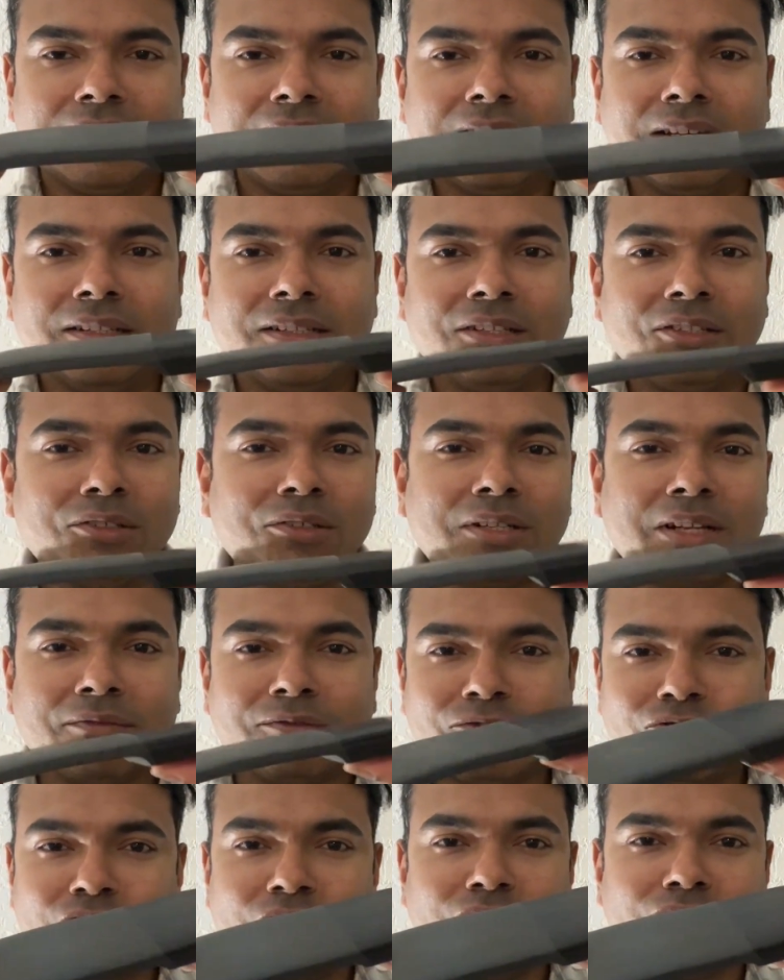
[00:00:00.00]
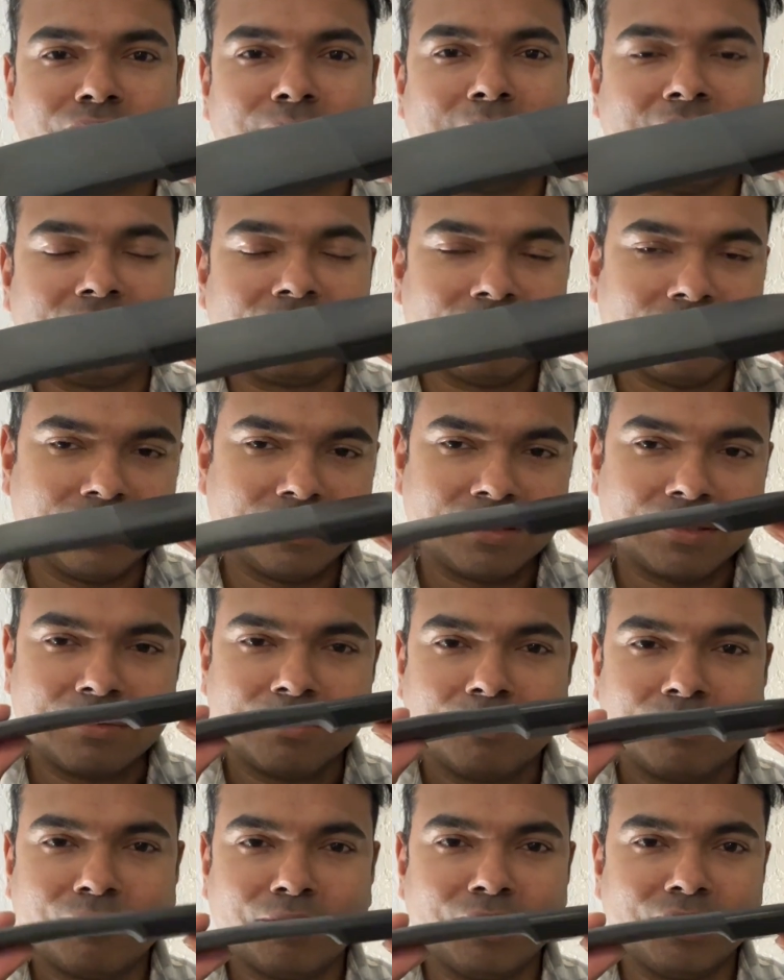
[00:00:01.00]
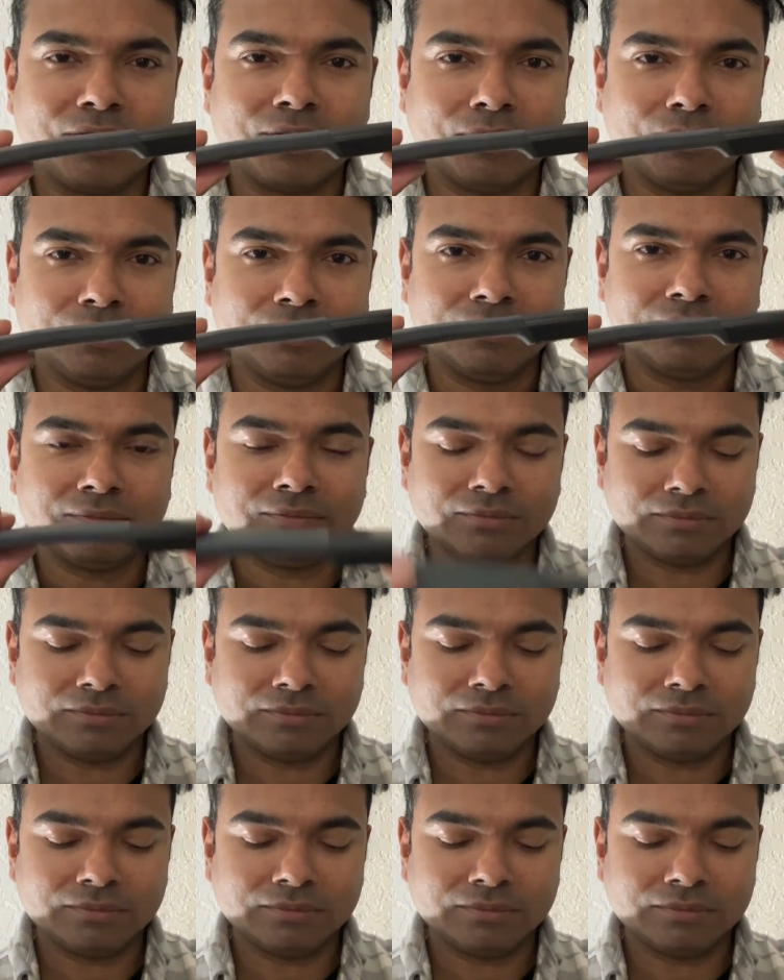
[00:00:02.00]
and then you're going to have to change the batteries pretty soon.